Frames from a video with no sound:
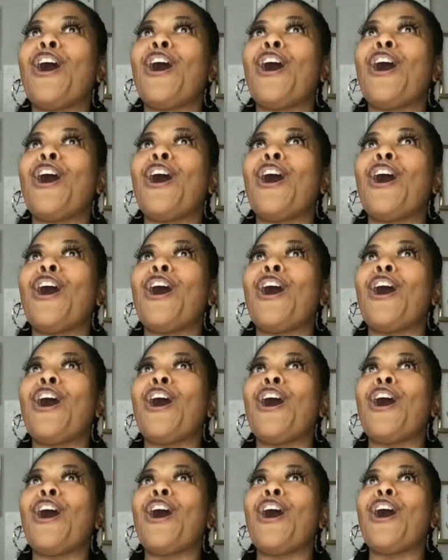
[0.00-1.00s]
don't.
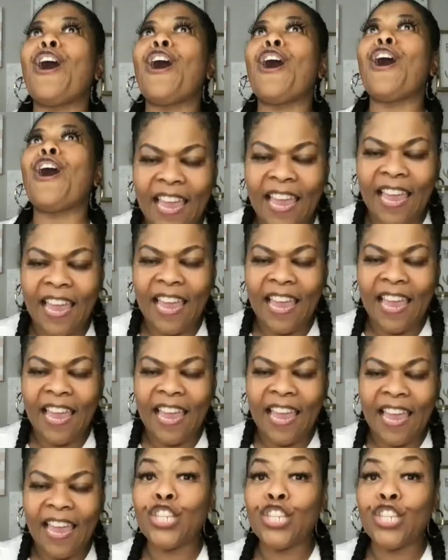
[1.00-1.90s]
So you have to